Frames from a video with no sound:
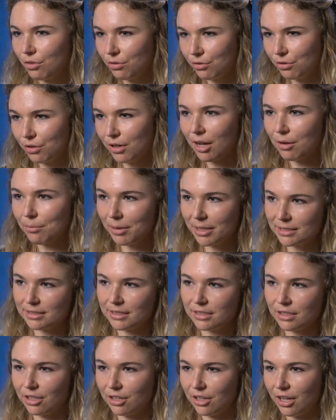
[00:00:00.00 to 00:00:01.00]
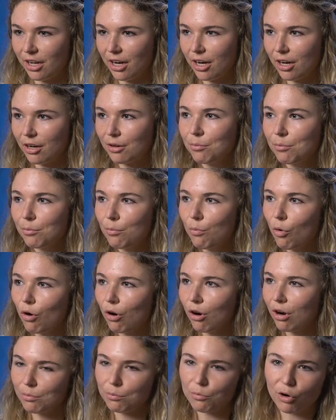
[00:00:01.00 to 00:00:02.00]
throughout my senior year
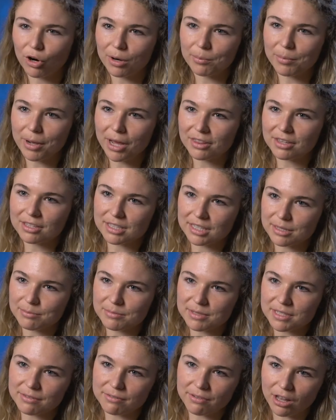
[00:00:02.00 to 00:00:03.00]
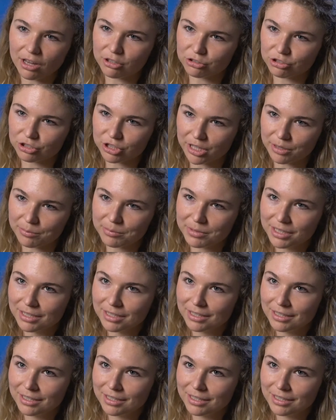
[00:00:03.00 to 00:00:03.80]
more and more about the TMC fellowship,